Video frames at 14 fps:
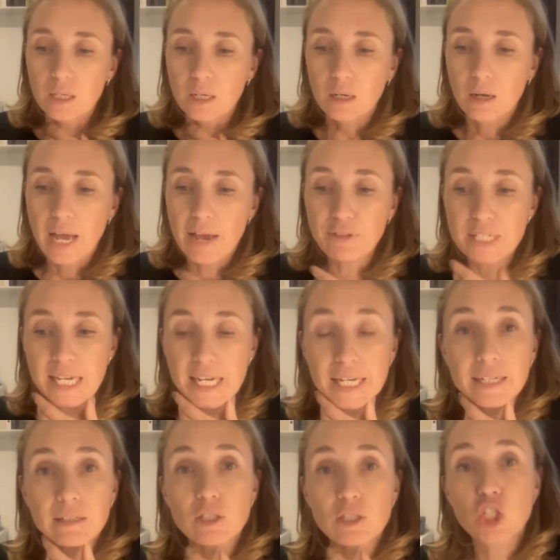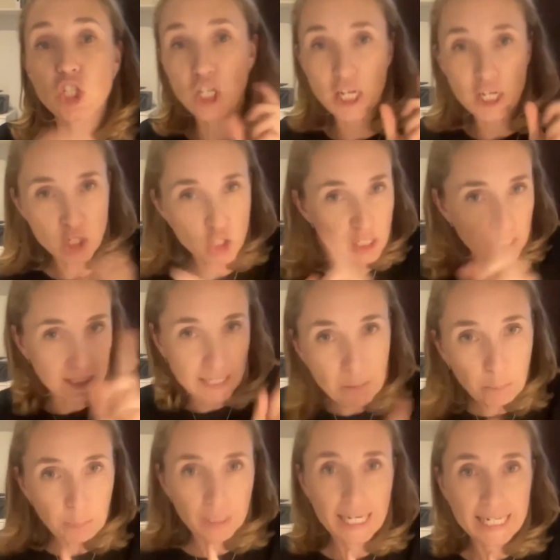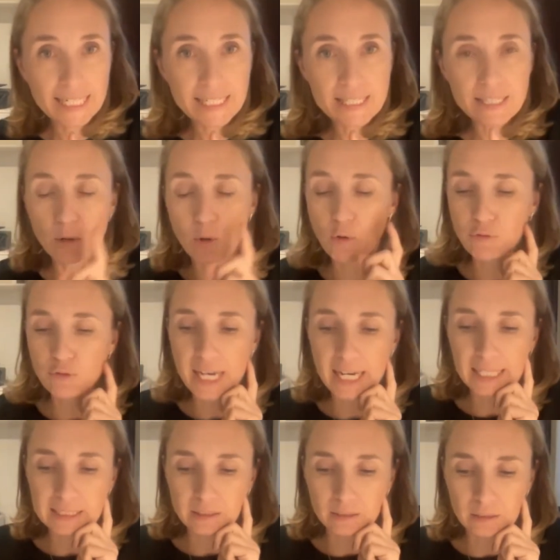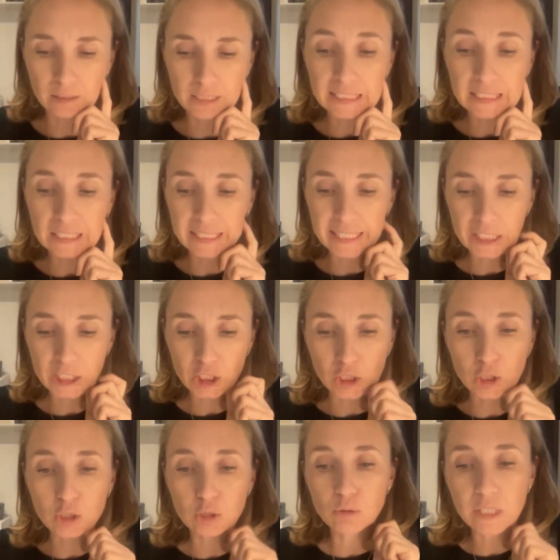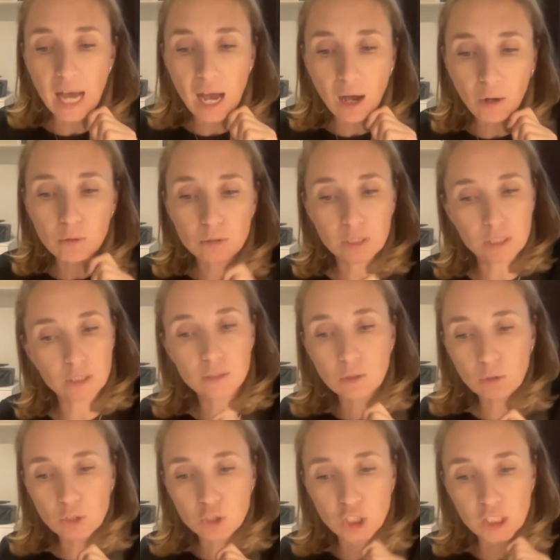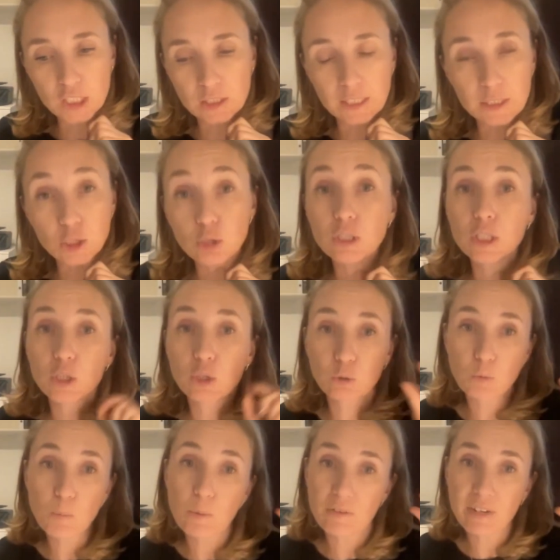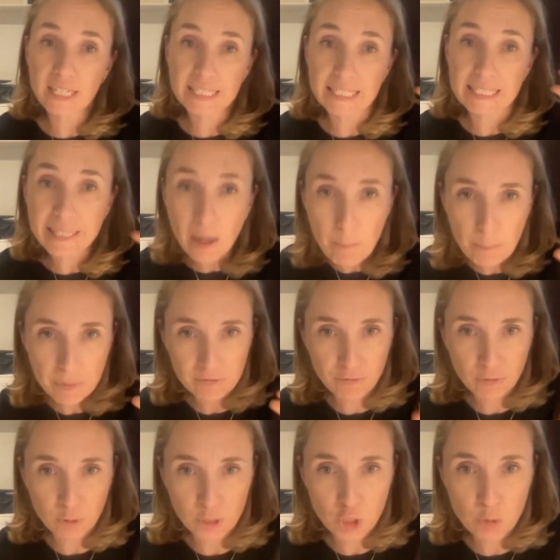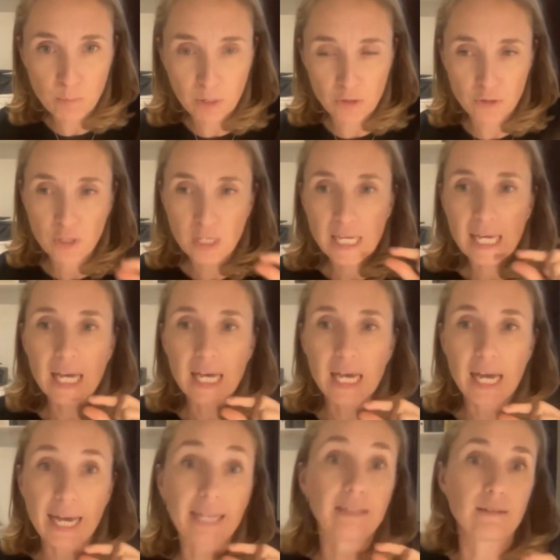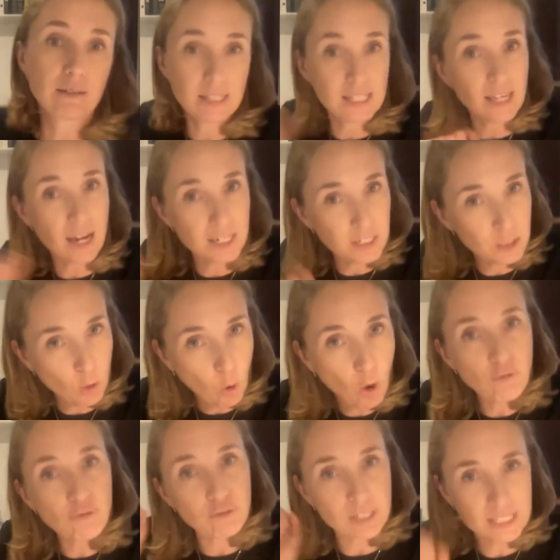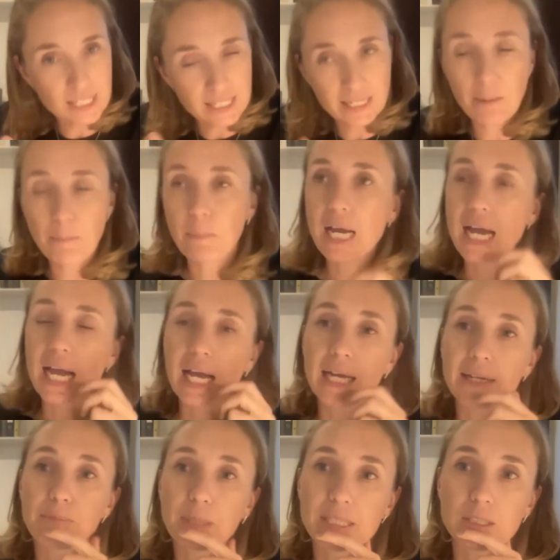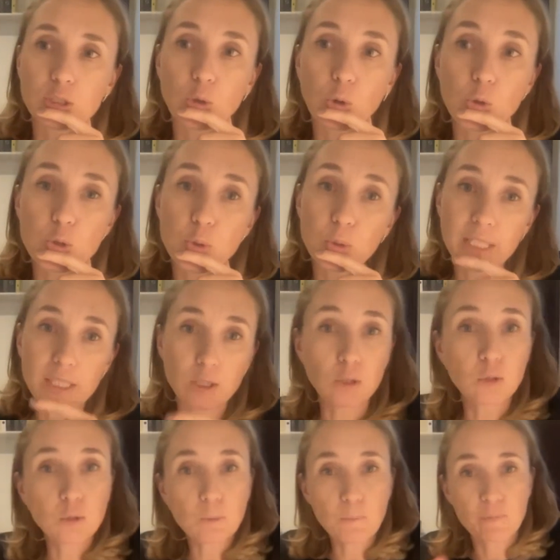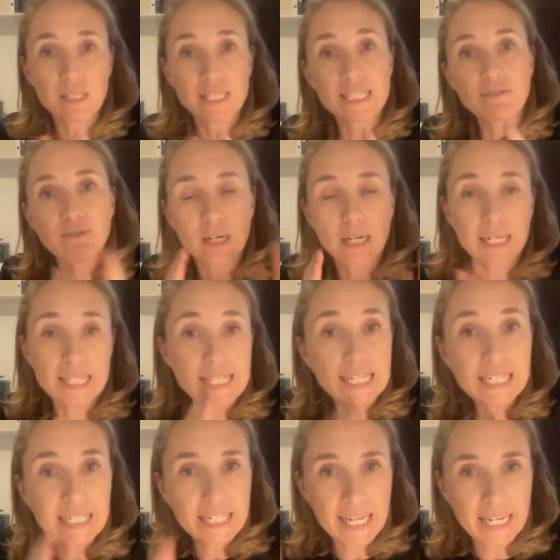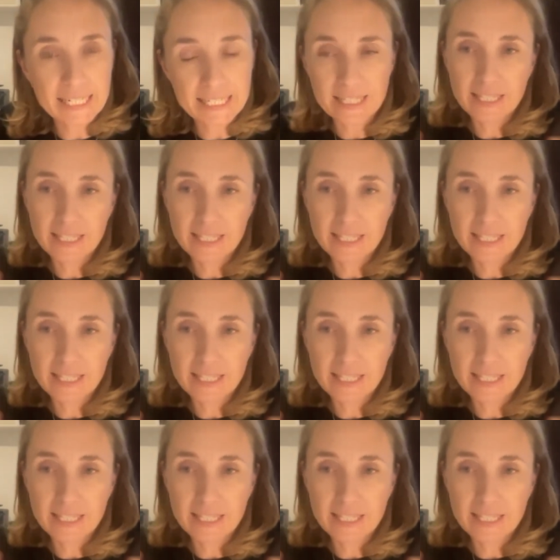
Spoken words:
FTA changed the template of that declaration. So now it's not just that you need to provide a number for each month and sign it off and stamp, but you also need to segregate